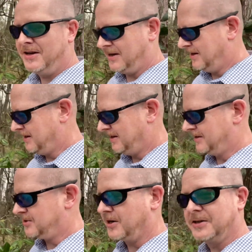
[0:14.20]

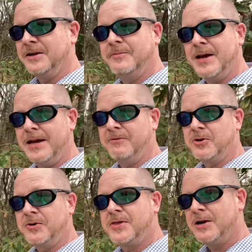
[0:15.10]
and cognitive
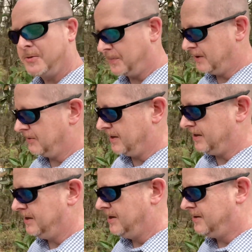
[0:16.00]
behavioral therapy, right?
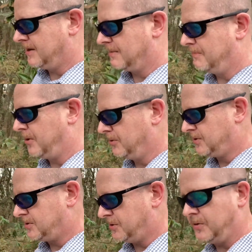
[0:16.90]
They can
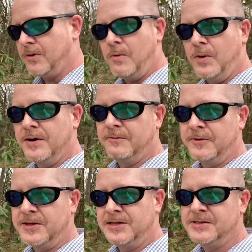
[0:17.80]
both do wonderful
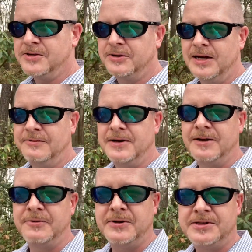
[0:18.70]
things in your life. Now,
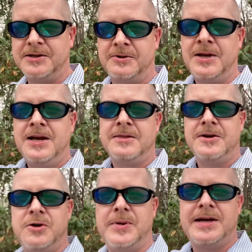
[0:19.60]
if you're into the
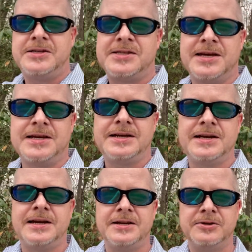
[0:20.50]
new age thing
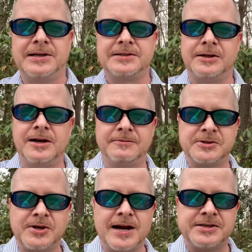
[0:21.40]
and you like the law of
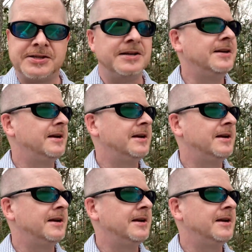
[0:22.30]
attraction,